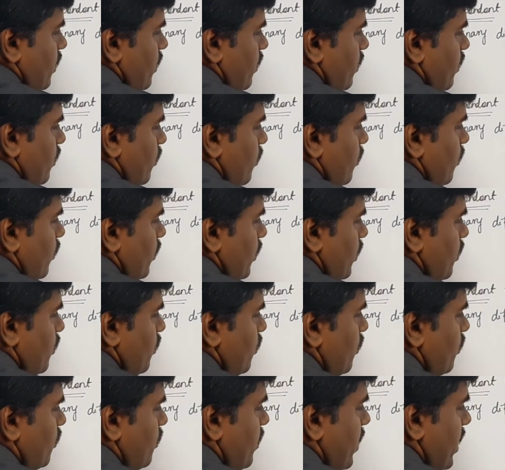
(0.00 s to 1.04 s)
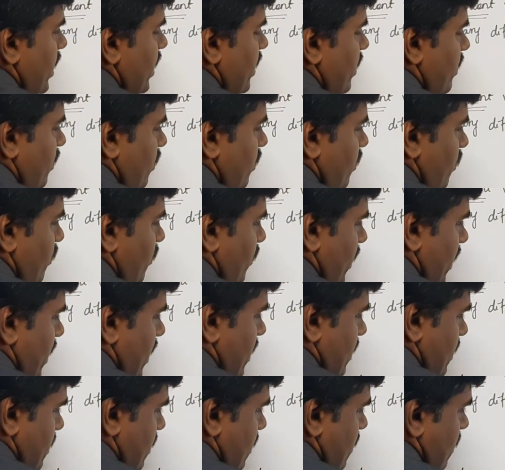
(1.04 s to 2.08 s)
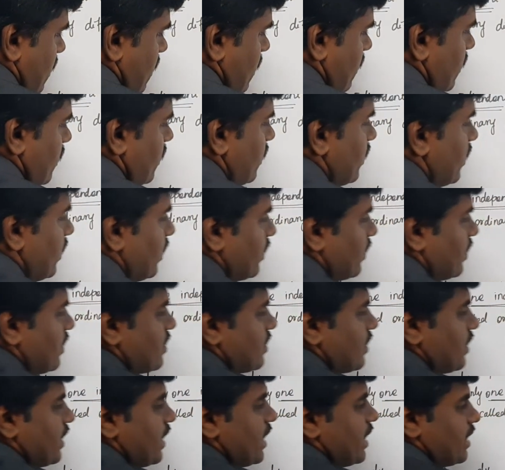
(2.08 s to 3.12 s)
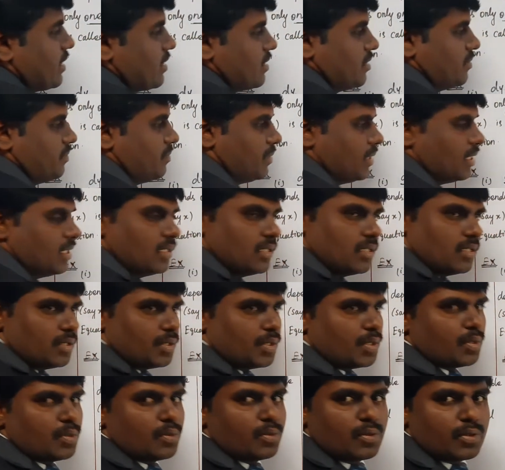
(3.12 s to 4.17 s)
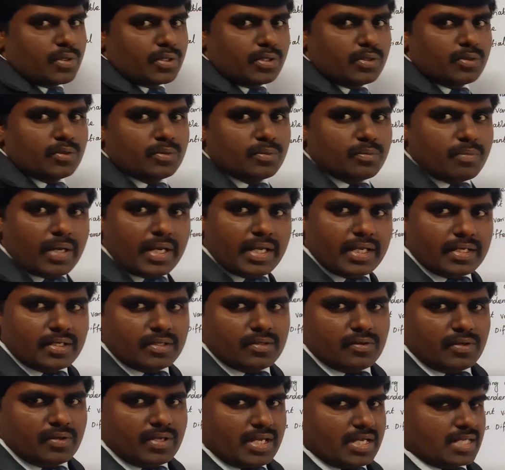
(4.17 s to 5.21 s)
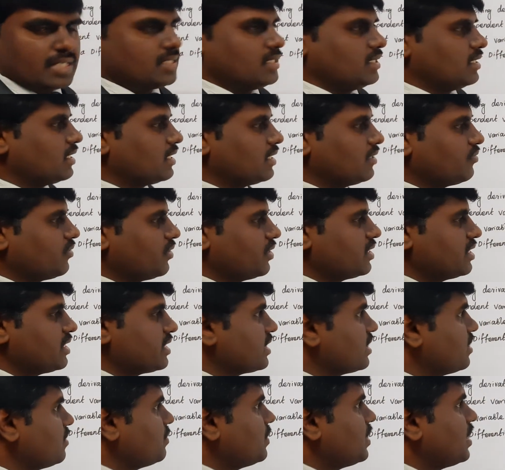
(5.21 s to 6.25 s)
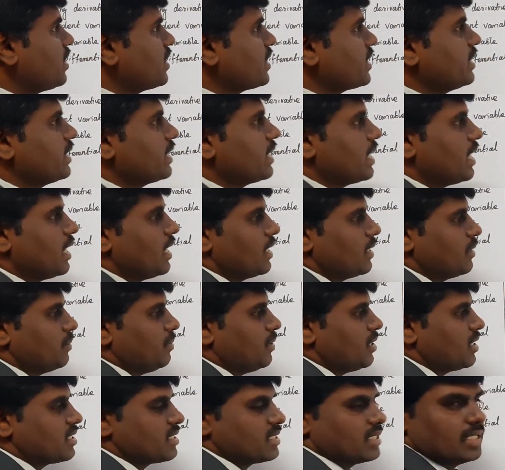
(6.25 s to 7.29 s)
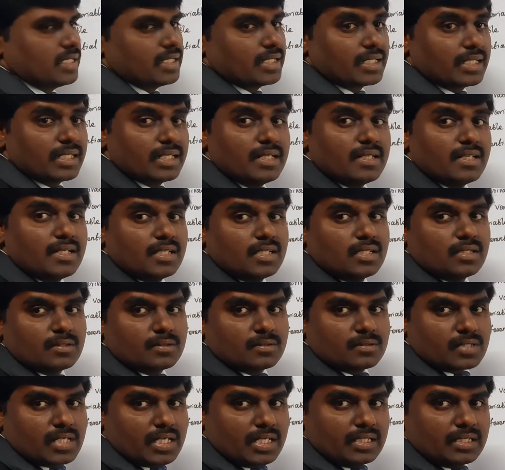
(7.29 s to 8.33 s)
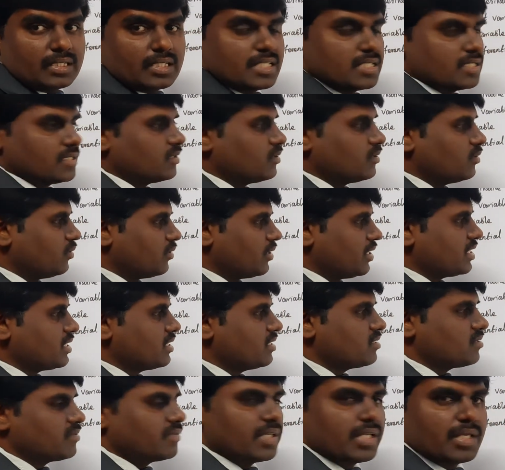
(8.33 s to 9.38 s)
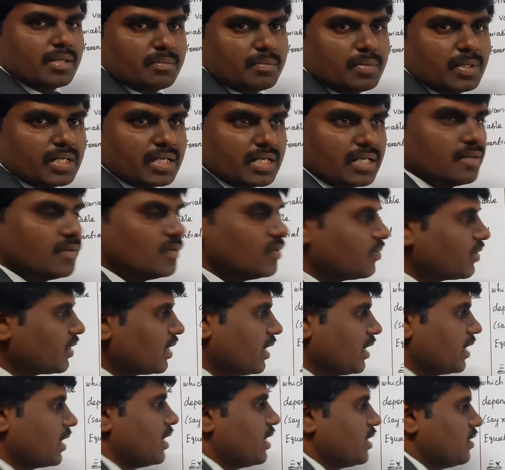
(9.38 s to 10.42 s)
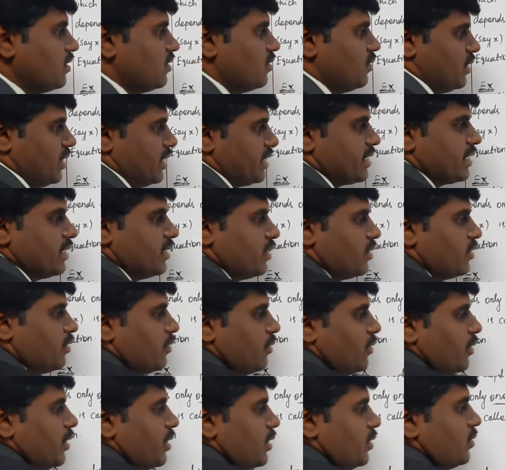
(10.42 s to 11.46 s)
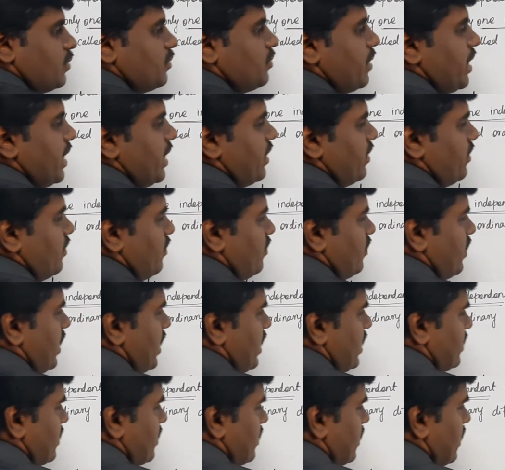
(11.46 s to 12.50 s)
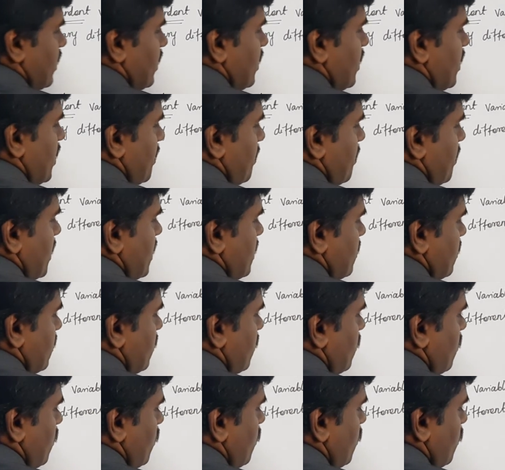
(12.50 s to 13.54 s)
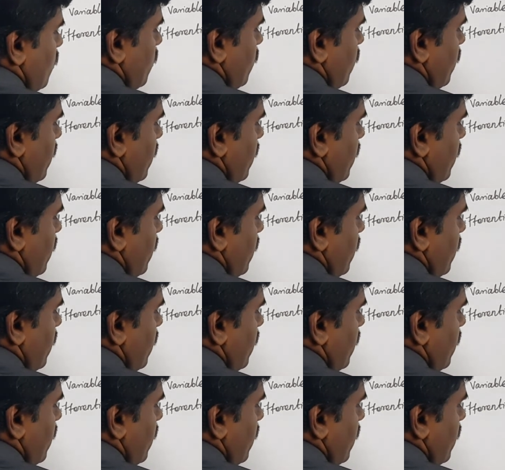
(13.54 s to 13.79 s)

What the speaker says: dou x. That's the correct symbol, dou u by dou x. The differentiation of ordinary and partial. Okay, that is a notation is very important. Here the notation dou u by dou x plus dou